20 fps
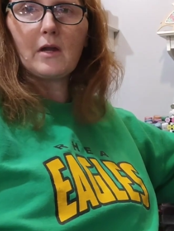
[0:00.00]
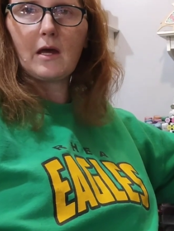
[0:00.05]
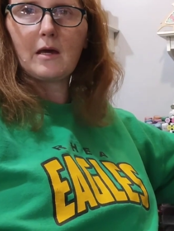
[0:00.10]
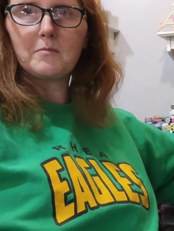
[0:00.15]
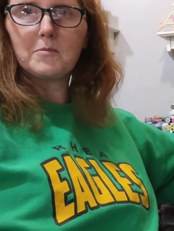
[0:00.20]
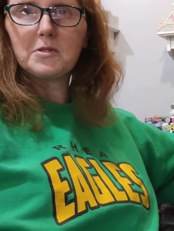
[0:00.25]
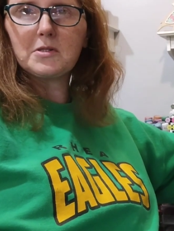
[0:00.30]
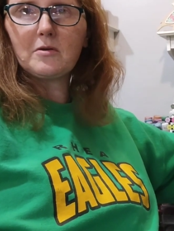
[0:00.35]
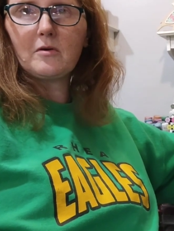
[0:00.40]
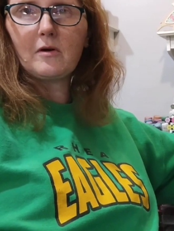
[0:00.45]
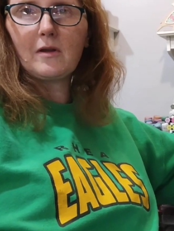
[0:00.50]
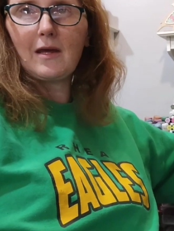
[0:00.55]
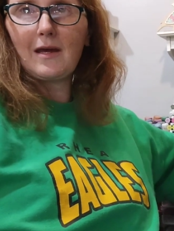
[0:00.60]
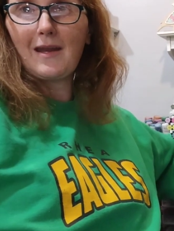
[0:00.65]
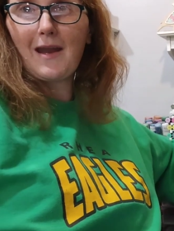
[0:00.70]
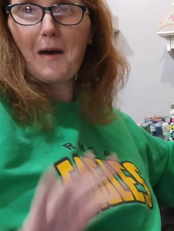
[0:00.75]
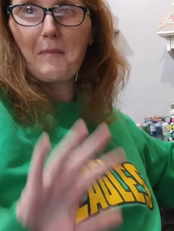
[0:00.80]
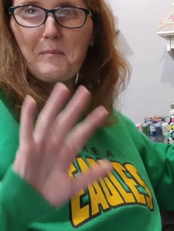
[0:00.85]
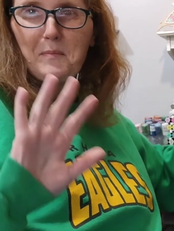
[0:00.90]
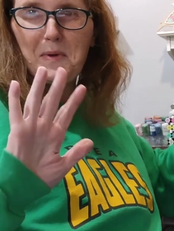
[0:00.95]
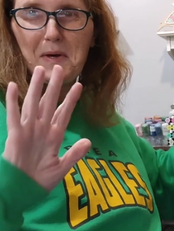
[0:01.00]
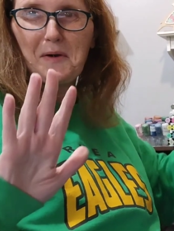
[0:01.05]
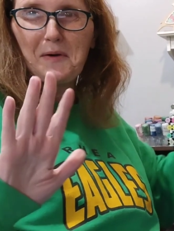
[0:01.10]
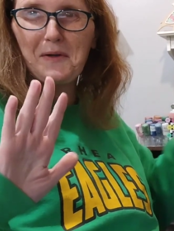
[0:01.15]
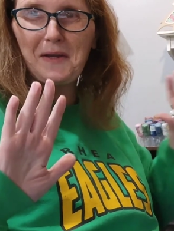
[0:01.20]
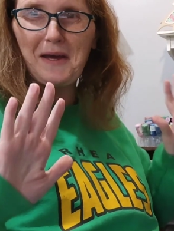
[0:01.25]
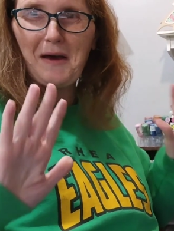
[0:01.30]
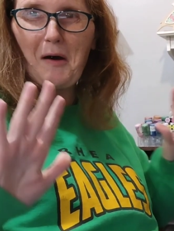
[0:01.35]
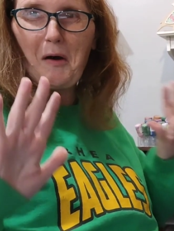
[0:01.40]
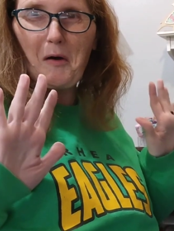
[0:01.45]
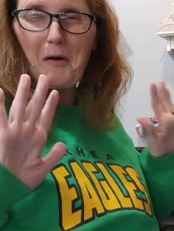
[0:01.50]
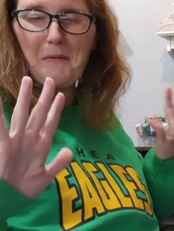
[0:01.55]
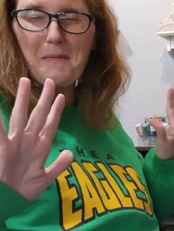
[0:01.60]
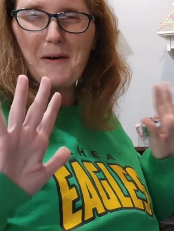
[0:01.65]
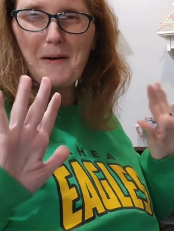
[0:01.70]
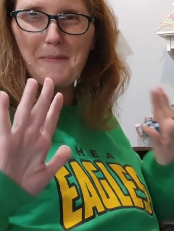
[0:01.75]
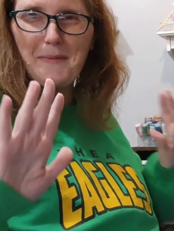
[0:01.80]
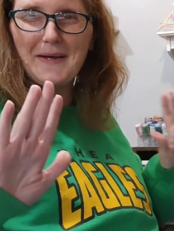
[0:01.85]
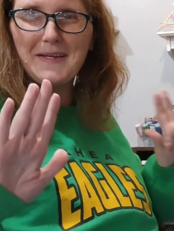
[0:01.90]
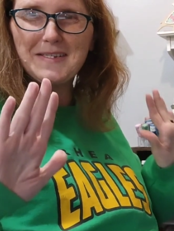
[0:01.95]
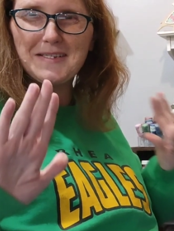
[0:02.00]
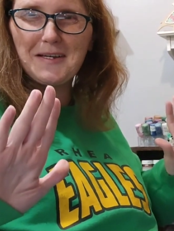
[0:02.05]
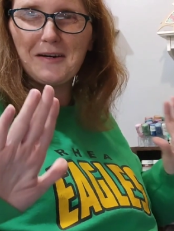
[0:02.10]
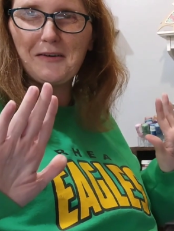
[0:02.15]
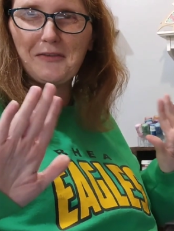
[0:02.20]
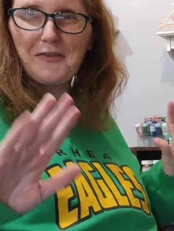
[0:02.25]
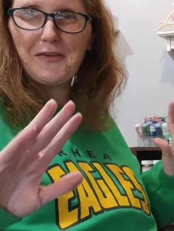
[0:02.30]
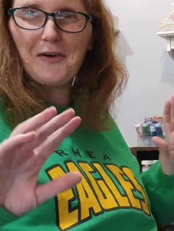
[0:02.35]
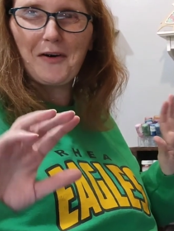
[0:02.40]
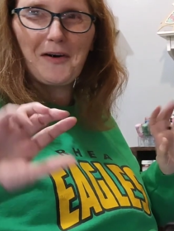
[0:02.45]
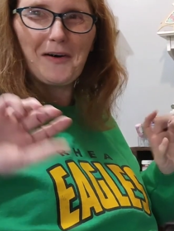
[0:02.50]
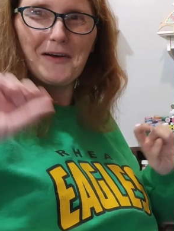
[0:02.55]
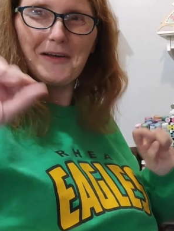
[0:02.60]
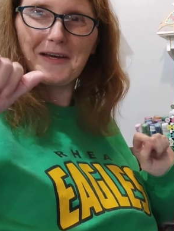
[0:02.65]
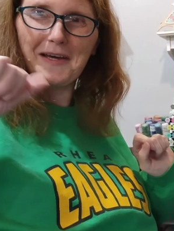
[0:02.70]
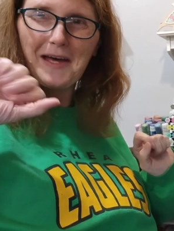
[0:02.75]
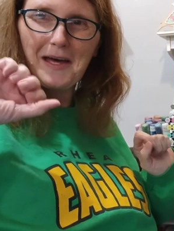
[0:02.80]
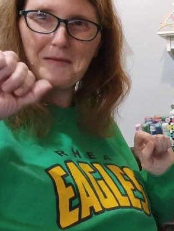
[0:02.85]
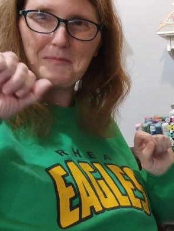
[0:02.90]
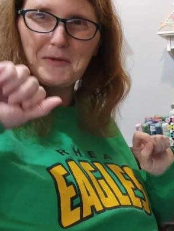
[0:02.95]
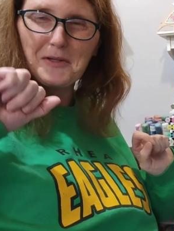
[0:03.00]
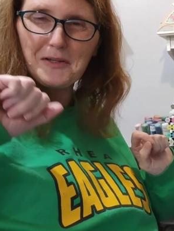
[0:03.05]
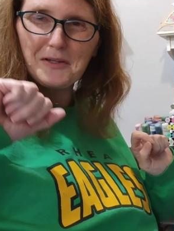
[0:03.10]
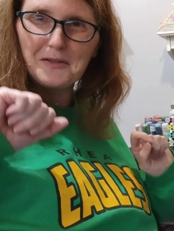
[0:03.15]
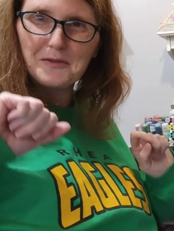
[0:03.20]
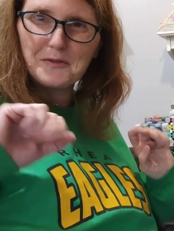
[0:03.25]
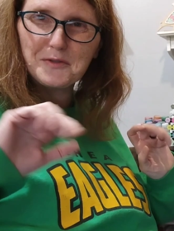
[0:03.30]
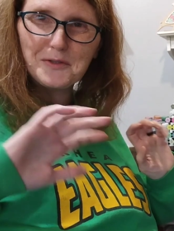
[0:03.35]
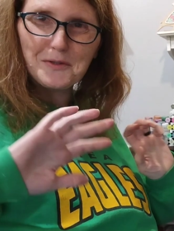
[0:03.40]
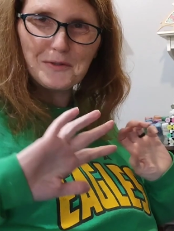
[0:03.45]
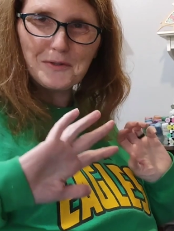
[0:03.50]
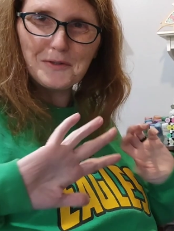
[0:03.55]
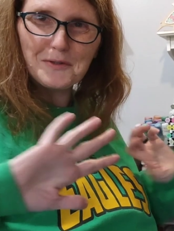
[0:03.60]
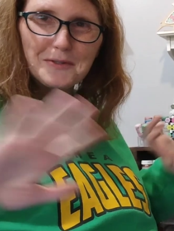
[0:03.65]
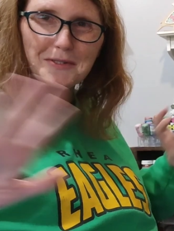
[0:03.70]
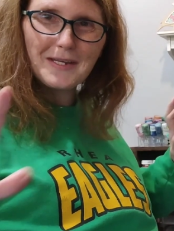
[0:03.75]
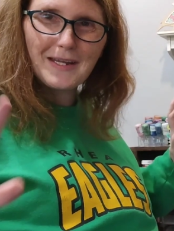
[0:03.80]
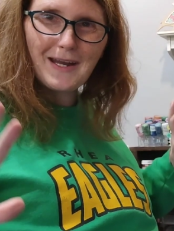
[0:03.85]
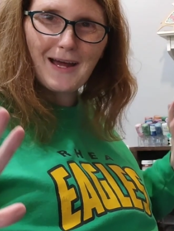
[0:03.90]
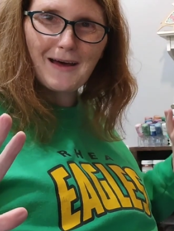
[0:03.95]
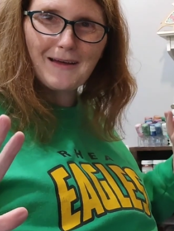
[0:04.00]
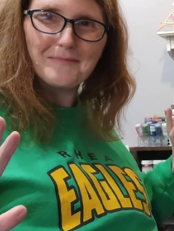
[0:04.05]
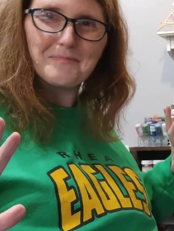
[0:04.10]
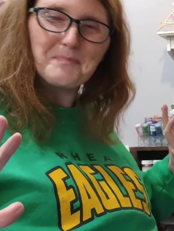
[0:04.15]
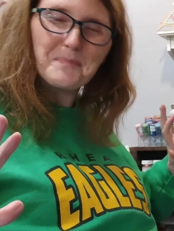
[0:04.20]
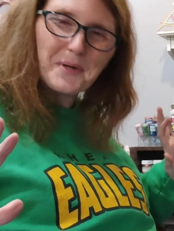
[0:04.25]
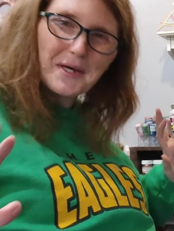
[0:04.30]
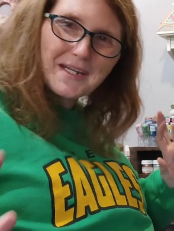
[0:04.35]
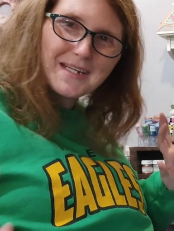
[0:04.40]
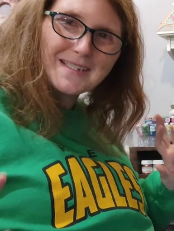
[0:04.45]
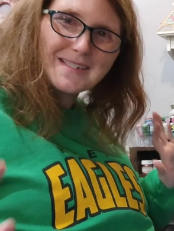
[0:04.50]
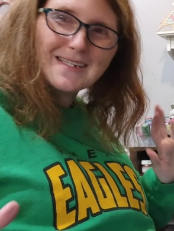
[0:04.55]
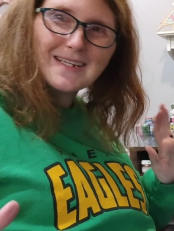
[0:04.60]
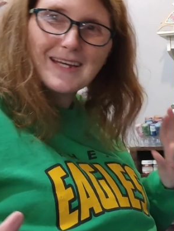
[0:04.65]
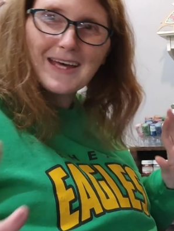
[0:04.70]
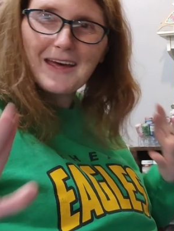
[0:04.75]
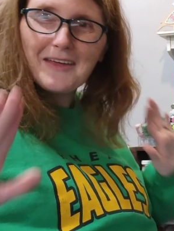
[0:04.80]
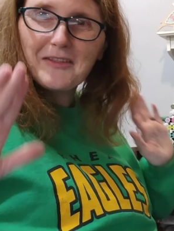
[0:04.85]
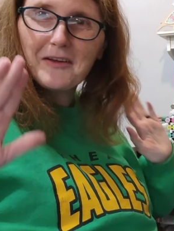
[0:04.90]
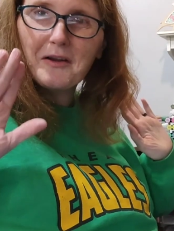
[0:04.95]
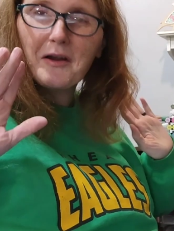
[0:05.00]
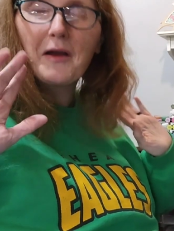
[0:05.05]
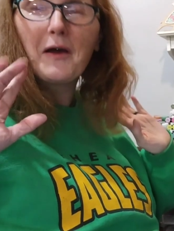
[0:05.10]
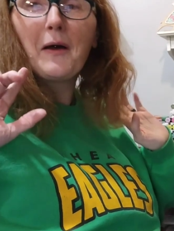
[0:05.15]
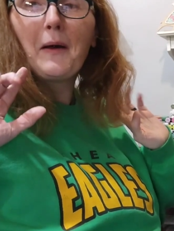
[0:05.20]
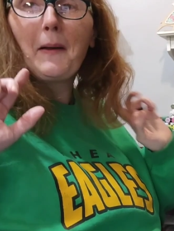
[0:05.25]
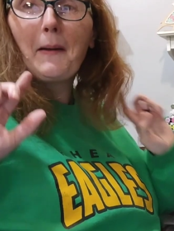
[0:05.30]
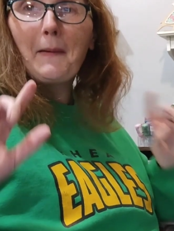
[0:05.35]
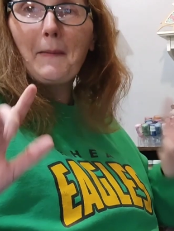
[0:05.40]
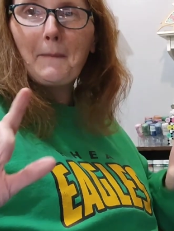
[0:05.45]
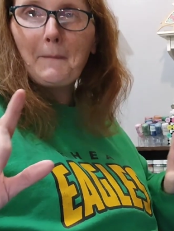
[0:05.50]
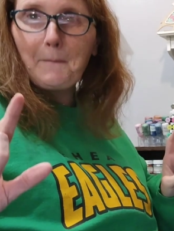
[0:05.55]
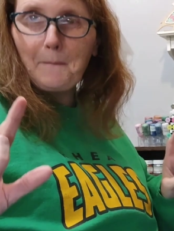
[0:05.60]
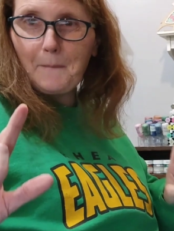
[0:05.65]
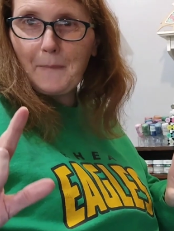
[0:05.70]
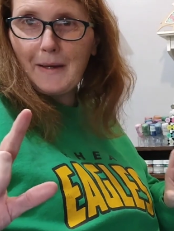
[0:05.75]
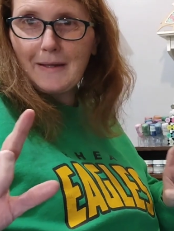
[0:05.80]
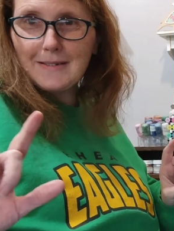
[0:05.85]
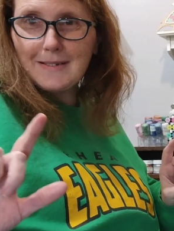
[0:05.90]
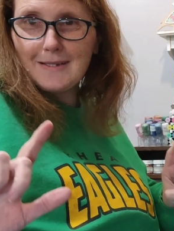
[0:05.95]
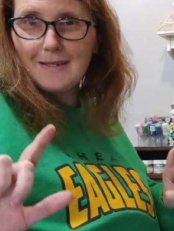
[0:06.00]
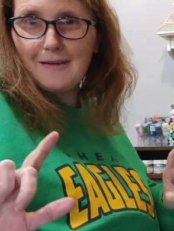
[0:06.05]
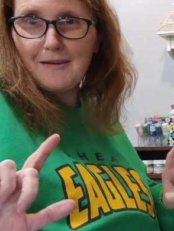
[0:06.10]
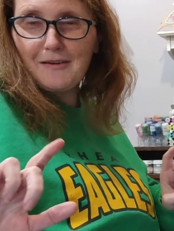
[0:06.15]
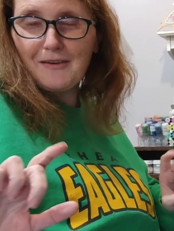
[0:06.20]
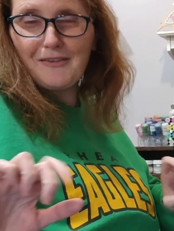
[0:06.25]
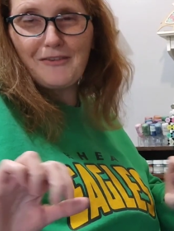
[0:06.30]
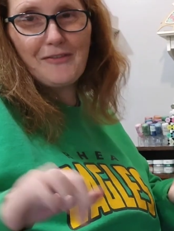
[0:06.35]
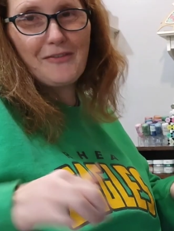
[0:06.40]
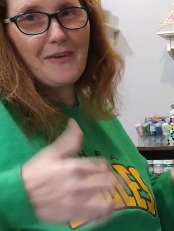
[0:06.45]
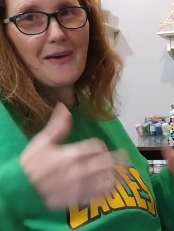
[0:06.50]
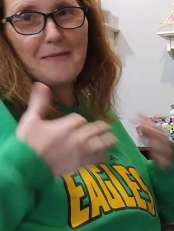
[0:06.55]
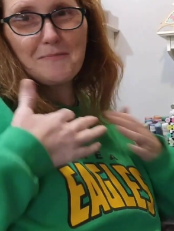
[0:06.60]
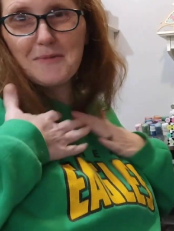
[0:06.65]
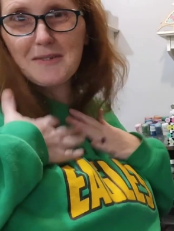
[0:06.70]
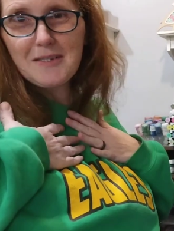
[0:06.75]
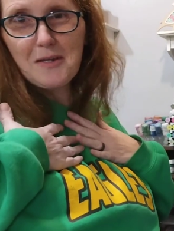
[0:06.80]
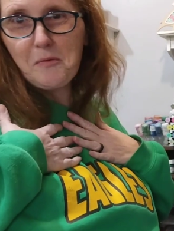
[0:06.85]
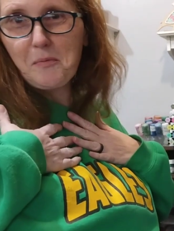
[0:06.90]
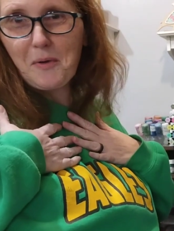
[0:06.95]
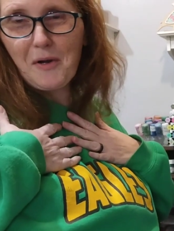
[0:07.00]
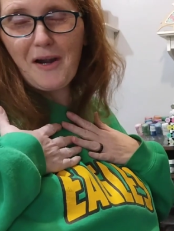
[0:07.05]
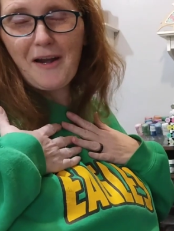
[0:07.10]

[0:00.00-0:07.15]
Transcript: on Amazon, and I built it all by myself, y'all. It came with little tools, and I put it together myself. I'm so